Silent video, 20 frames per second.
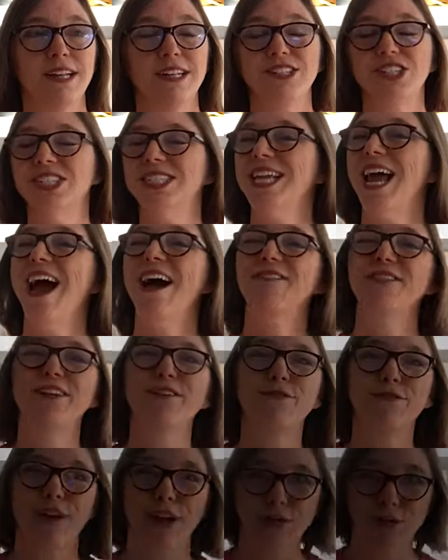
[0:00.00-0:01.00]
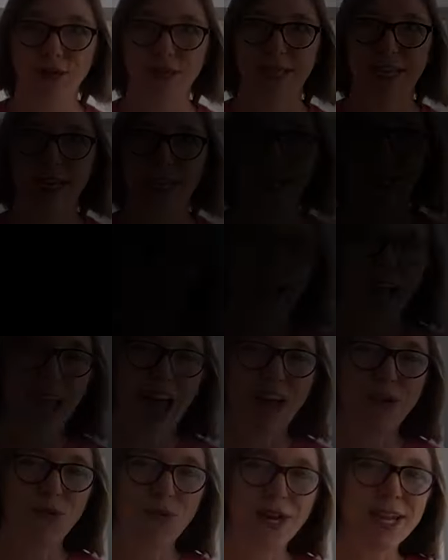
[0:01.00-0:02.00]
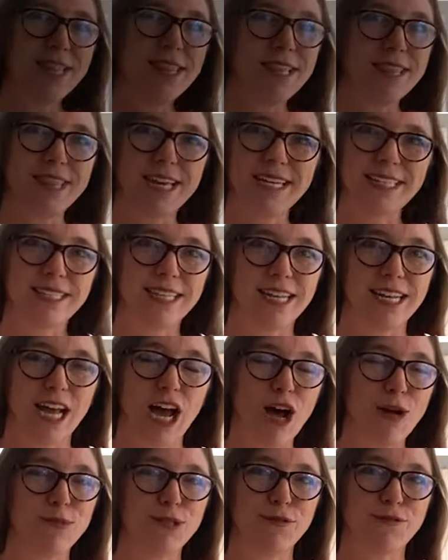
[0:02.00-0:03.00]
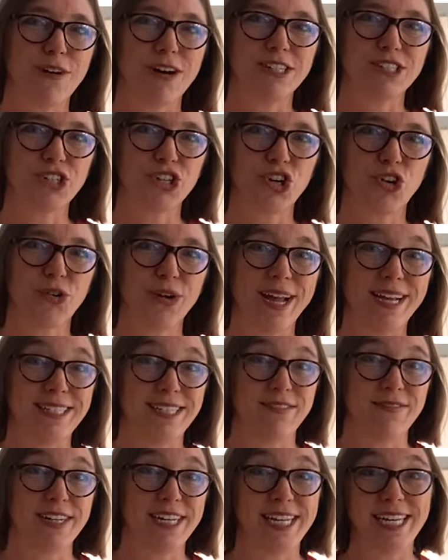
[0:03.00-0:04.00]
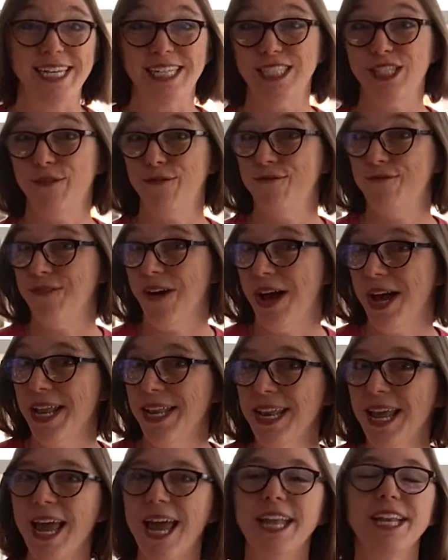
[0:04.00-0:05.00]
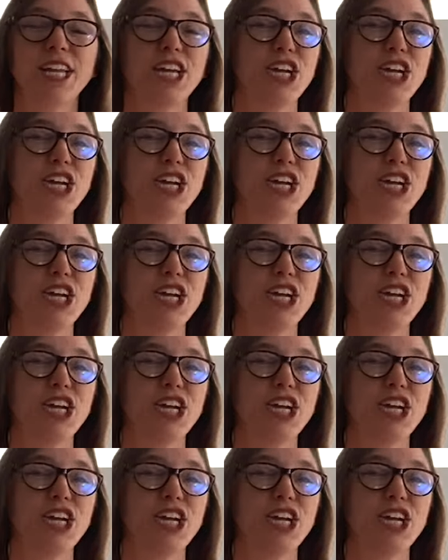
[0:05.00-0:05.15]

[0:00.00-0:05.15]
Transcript: just having fun with it. And one of the things that helps foster creativity is fun and